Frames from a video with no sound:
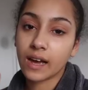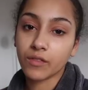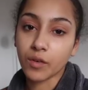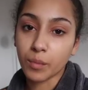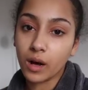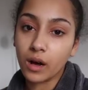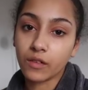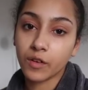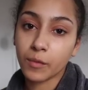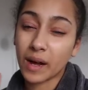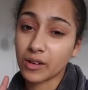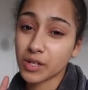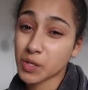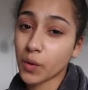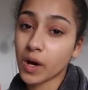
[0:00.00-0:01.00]
have a bath
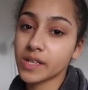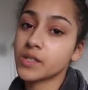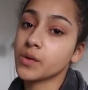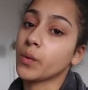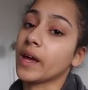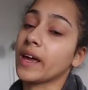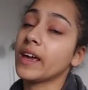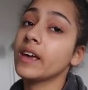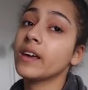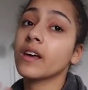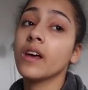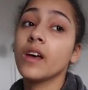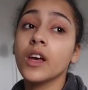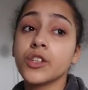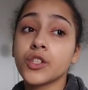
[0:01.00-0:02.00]
about twice a week
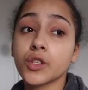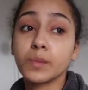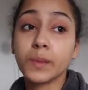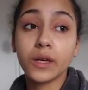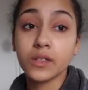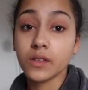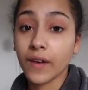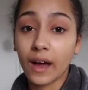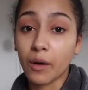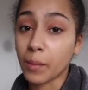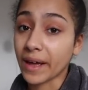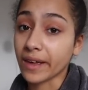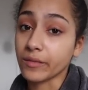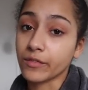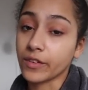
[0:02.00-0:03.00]
just because of how
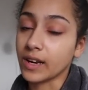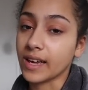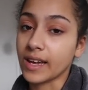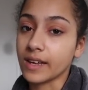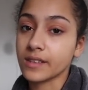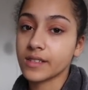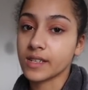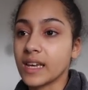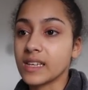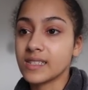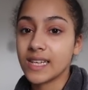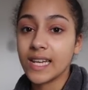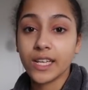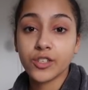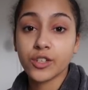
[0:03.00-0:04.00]
painful it is. It's
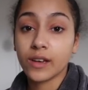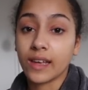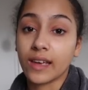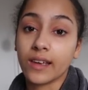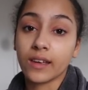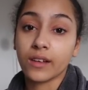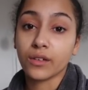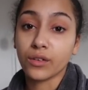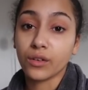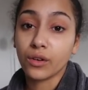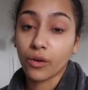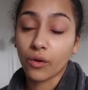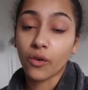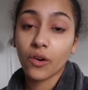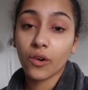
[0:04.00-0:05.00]
literally
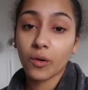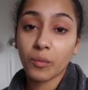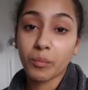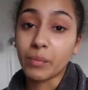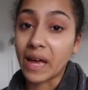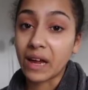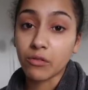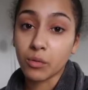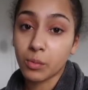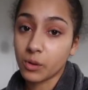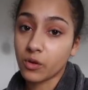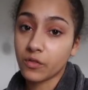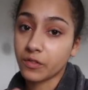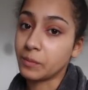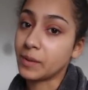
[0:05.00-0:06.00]
not
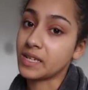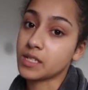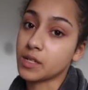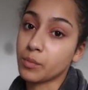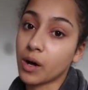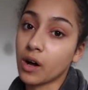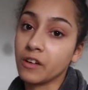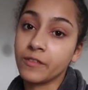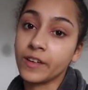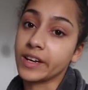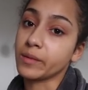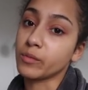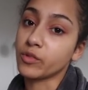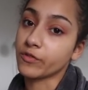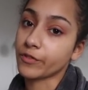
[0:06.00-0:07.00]
bearable for me to bath
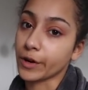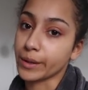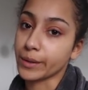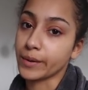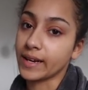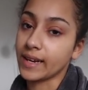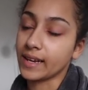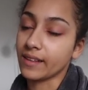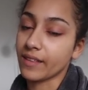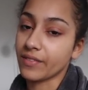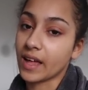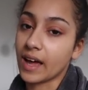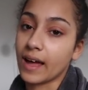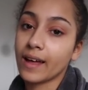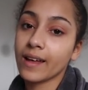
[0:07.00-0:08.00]
any more frequently than
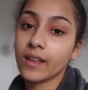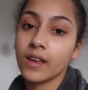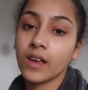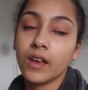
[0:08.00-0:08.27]
that